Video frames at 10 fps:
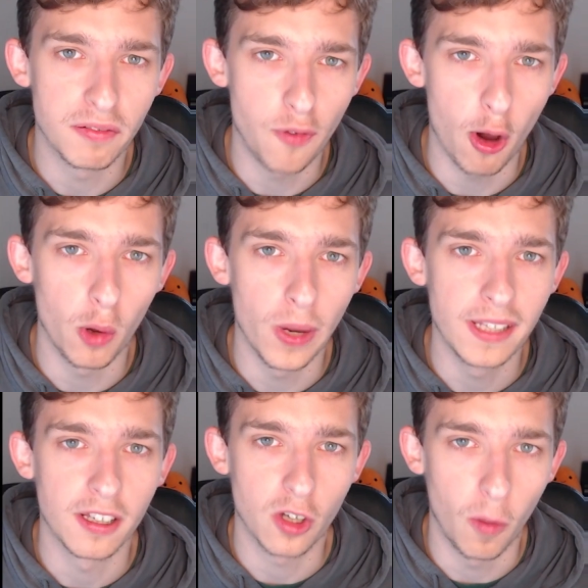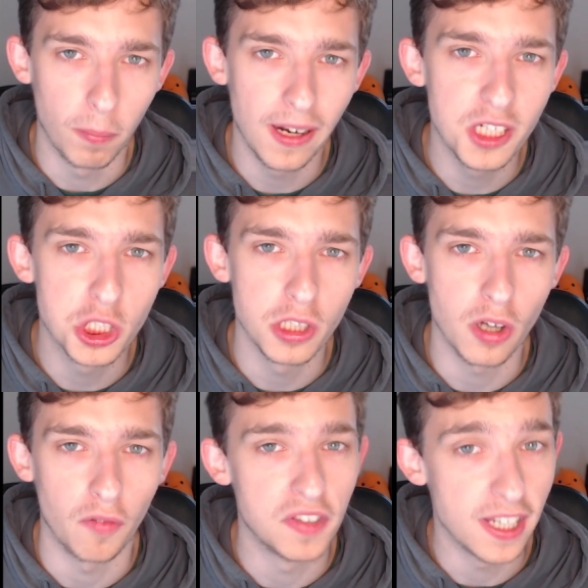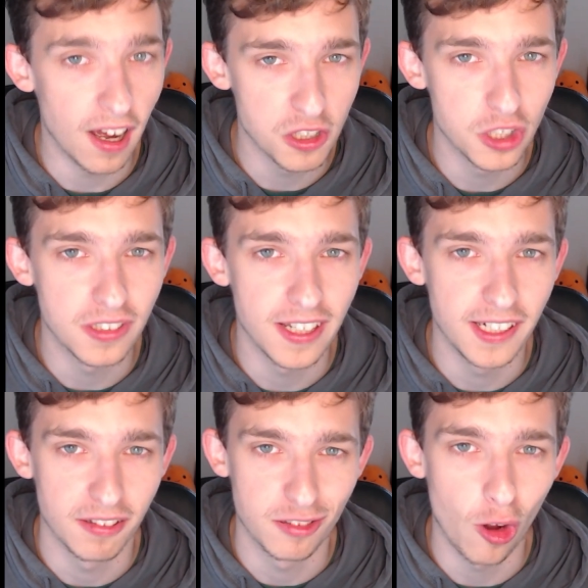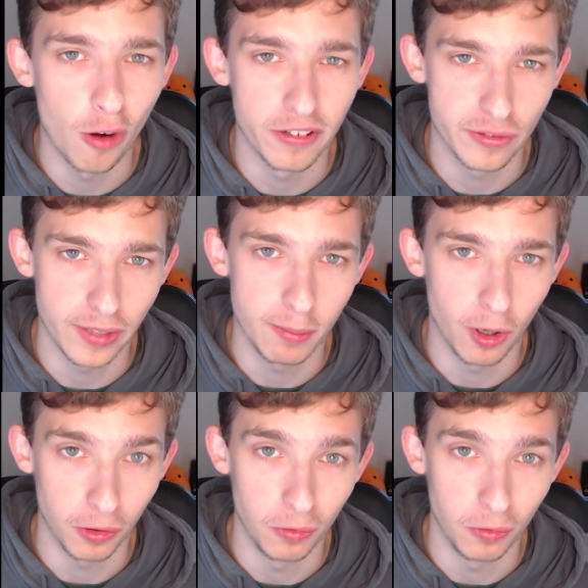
following the completion of the Argentinosaurus remodel,